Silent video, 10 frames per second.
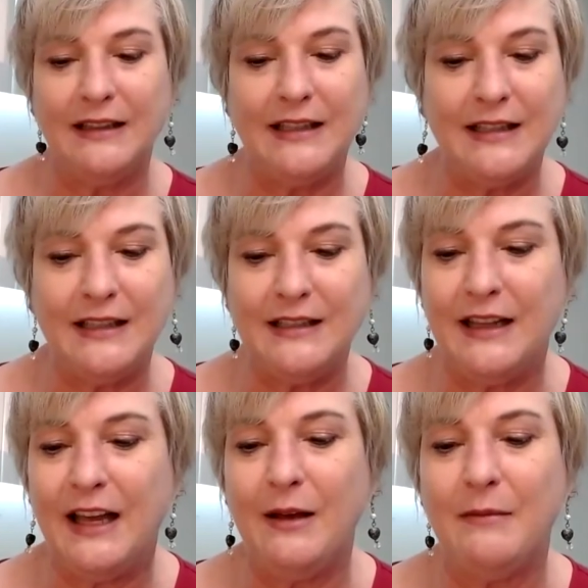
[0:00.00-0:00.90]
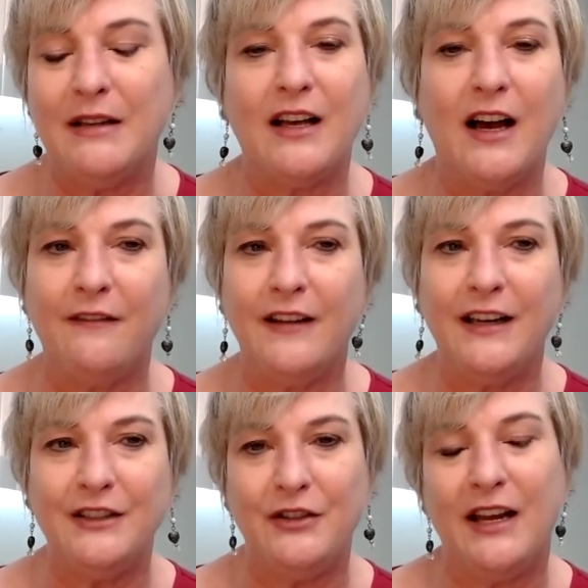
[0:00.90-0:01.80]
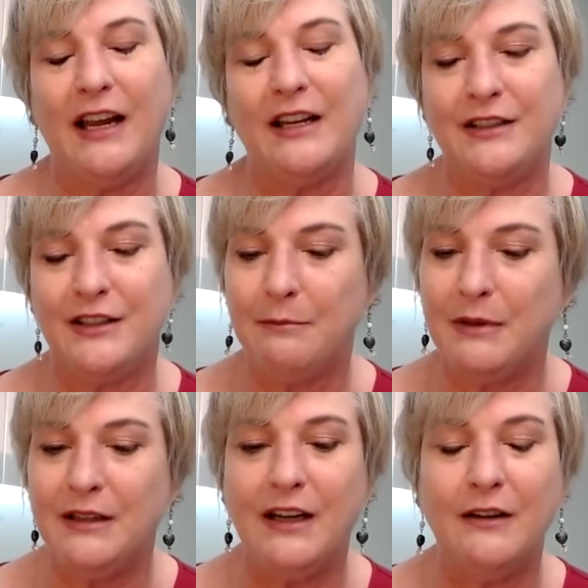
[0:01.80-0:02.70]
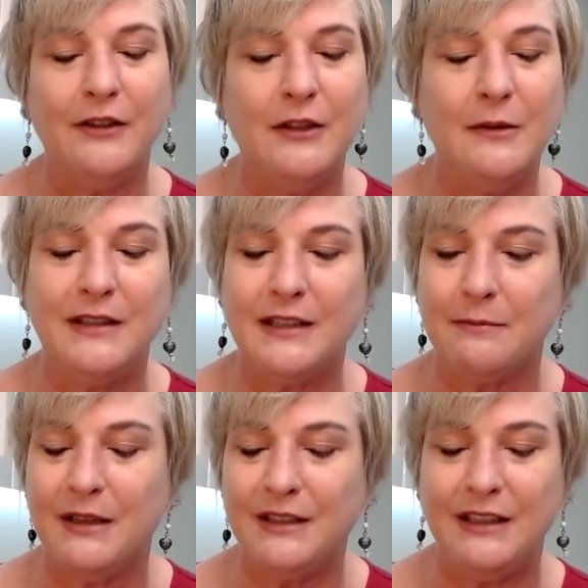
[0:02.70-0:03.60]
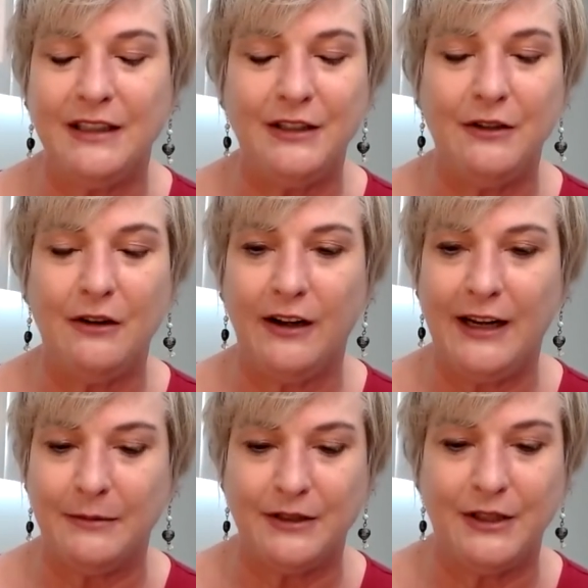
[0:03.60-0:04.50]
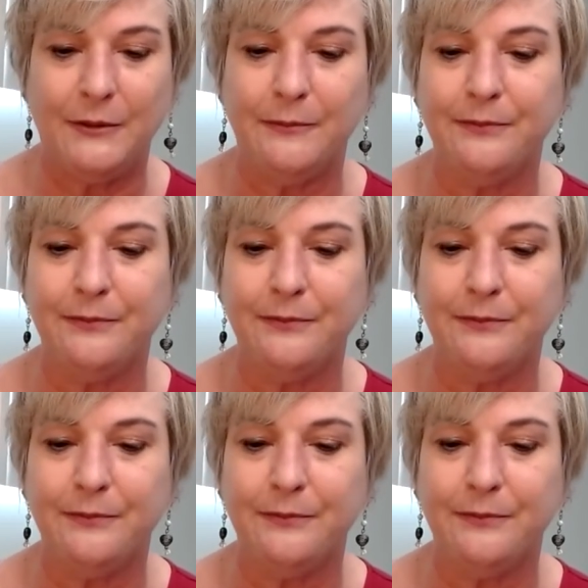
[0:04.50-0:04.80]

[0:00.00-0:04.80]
Listen to them as often as you can. Jump in their rooms as much as you are able to.